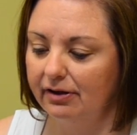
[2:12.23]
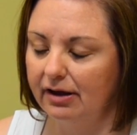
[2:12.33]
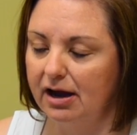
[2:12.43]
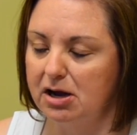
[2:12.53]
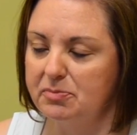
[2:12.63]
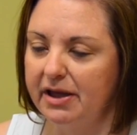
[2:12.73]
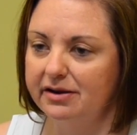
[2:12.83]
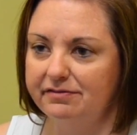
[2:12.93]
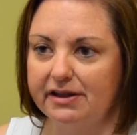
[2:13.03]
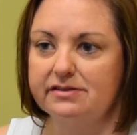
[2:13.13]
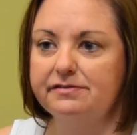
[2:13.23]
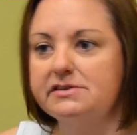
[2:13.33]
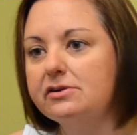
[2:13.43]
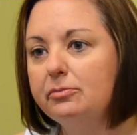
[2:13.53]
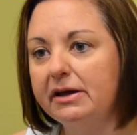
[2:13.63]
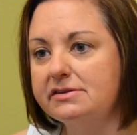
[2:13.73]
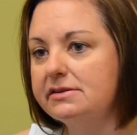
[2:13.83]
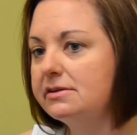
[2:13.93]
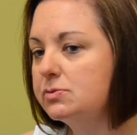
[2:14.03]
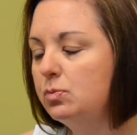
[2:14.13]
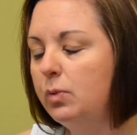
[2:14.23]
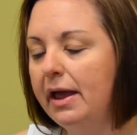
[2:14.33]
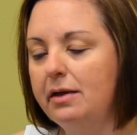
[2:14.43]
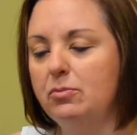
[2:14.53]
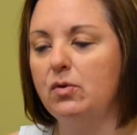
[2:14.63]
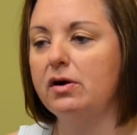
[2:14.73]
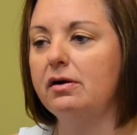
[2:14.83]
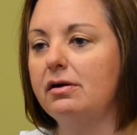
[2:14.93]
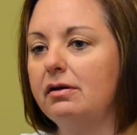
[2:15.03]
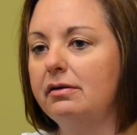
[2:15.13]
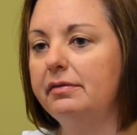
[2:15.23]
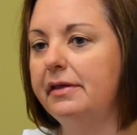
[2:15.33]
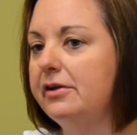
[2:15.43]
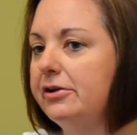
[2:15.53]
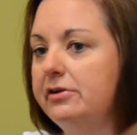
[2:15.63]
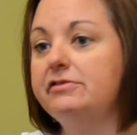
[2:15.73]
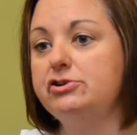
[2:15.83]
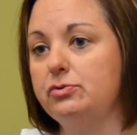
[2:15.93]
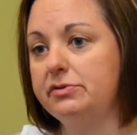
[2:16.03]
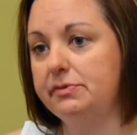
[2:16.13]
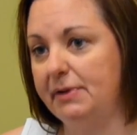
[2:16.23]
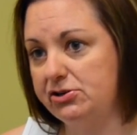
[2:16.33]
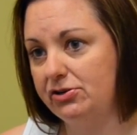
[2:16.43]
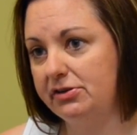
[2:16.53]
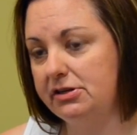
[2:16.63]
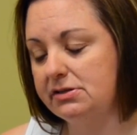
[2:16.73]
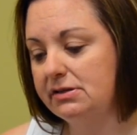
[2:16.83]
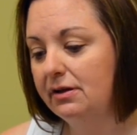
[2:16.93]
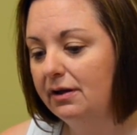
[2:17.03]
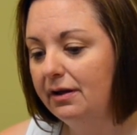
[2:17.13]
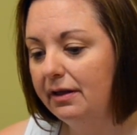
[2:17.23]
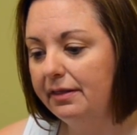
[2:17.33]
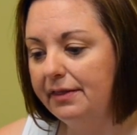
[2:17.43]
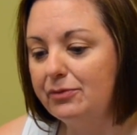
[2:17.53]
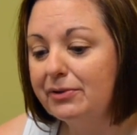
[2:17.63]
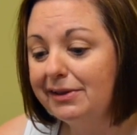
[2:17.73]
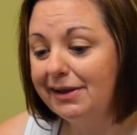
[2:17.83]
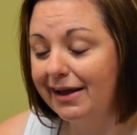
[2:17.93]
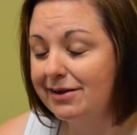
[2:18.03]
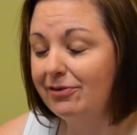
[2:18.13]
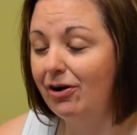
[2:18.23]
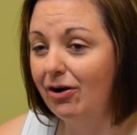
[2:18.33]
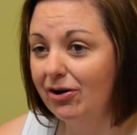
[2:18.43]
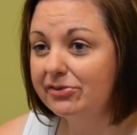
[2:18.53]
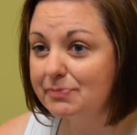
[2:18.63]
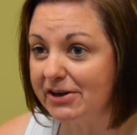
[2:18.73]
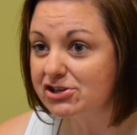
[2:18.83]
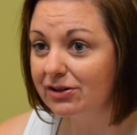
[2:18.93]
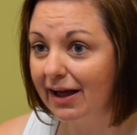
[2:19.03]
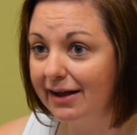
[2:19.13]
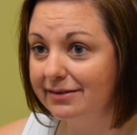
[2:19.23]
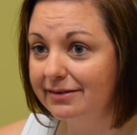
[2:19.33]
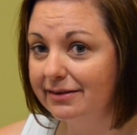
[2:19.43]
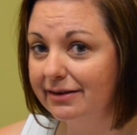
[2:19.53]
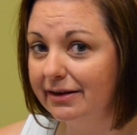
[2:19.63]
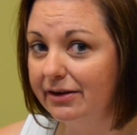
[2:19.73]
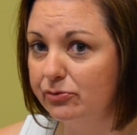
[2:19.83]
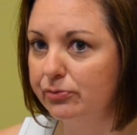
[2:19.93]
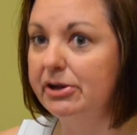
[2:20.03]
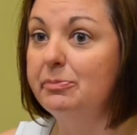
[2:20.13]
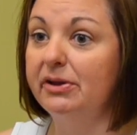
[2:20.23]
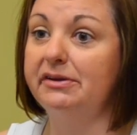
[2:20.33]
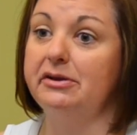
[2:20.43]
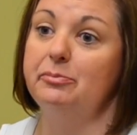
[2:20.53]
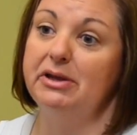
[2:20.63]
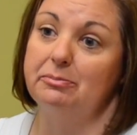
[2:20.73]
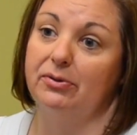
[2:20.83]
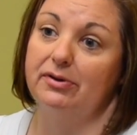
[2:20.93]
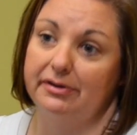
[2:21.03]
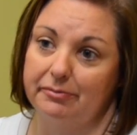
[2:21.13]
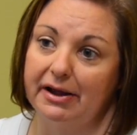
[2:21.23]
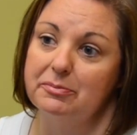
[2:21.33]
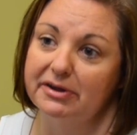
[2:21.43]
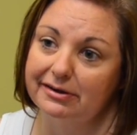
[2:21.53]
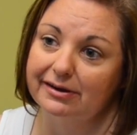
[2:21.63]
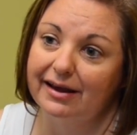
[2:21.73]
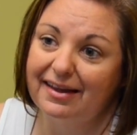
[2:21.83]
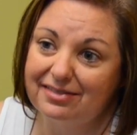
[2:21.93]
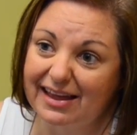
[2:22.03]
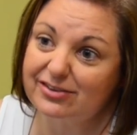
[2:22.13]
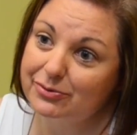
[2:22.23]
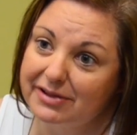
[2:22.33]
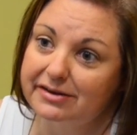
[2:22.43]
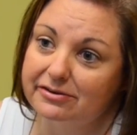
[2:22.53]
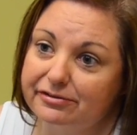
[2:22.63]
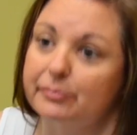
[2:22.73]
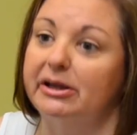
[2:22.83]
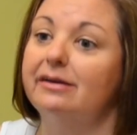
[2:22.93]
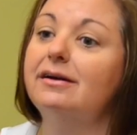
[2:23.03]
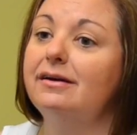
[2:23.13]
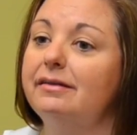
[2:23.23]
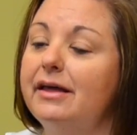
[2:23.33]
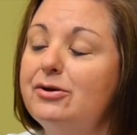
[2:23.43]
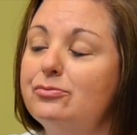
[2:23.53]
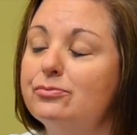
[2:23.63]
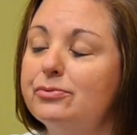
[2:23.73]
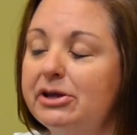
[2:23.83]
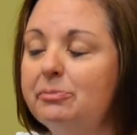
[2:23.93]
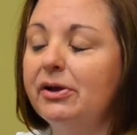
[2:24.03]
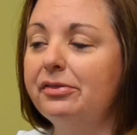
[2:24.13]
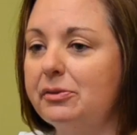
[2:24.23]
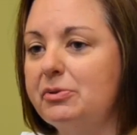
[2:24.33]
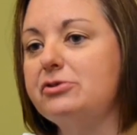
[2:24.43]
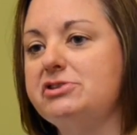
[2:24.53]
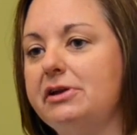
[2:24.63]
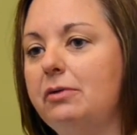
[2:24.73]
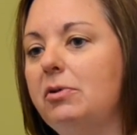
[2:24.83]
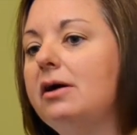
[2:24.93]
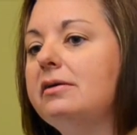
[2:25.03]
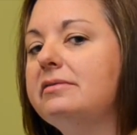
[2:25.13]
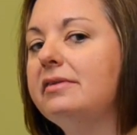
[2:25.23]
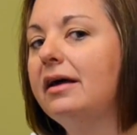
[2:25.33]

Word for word: um, at Advanced Physical Medicine is way more than their individual specialties. They really kind of all specialize in rebuilding people, in my opinion, and that's what they did for me. They rebuilt the person I was